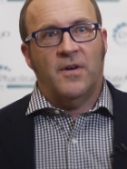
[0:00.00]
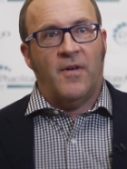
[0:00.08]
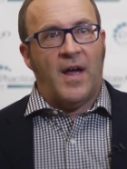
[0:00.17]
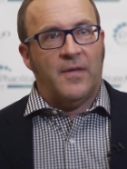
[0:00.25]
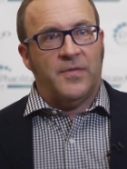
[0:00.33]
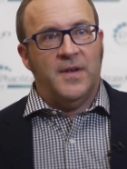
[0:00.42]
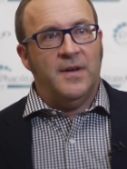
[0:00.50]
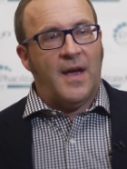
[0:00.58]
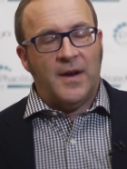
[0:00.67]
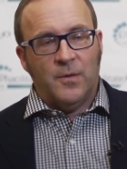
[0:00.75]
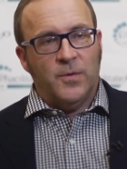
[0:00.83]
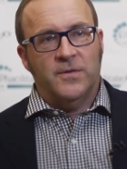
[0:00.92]
are out there,
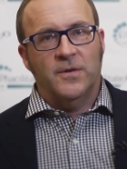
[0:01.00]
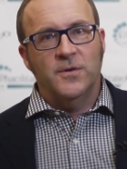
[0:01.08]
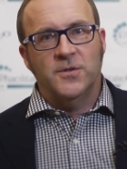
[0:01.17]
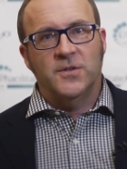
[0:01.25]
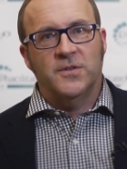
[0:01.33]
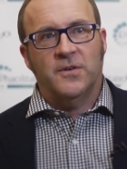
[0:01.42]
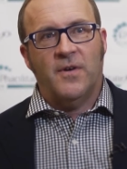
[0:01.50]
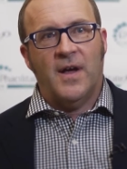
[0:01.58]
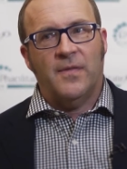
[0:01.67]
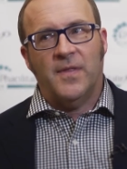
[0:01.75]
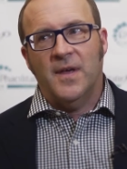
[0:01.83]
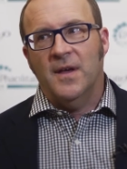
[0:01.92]
adequate solutions are
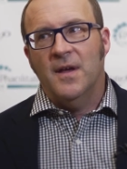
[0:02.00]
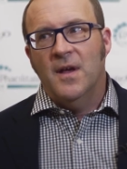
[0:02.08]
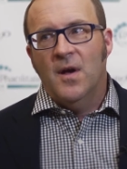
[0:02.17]
out there.